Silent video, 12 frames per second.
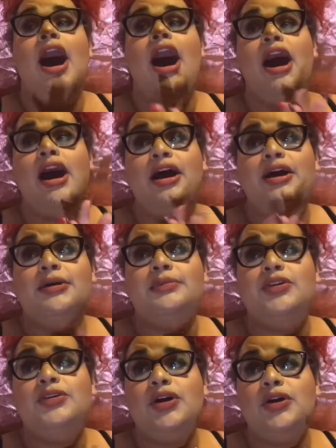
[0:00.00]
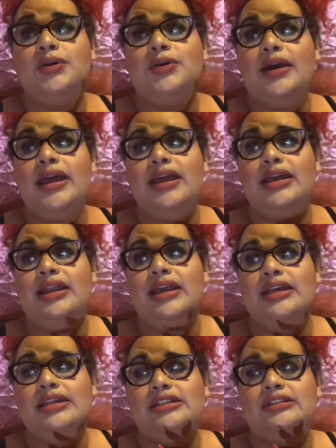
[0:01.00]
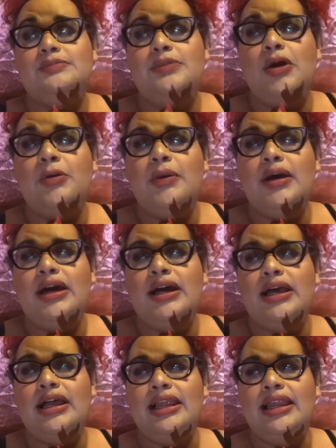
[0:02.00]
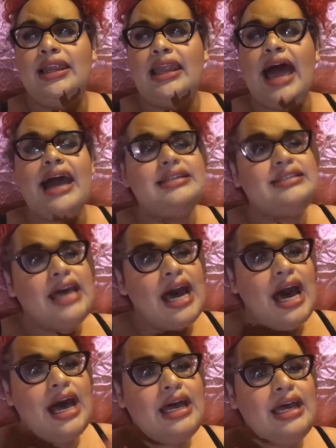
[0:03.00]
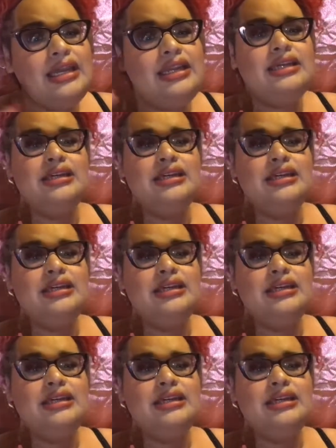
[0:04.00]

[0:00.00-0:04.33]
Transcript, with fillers: You know, it is spironolactone.